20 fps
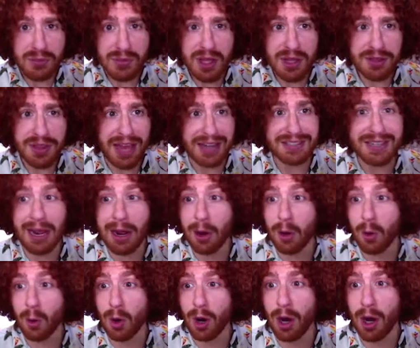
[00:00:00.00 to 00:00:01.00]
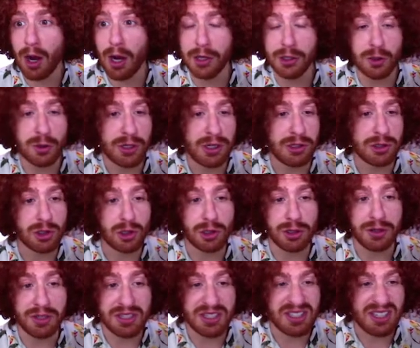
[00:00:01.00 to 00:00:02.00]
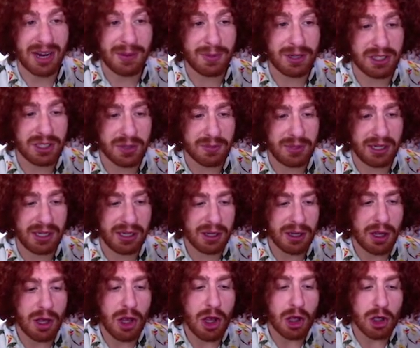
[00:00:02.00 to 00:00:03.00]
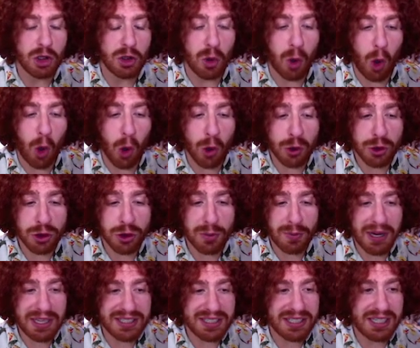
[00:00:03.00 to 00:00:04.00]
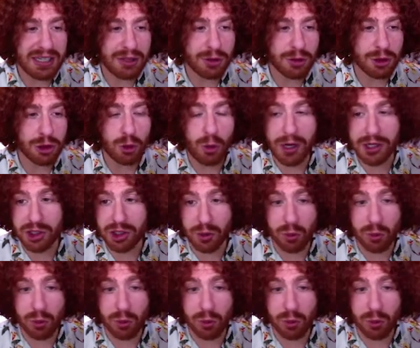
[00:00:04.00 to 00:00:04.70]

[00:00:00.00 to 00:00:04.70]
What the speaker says: that's how you can turn the assignment to me. You also might see there's question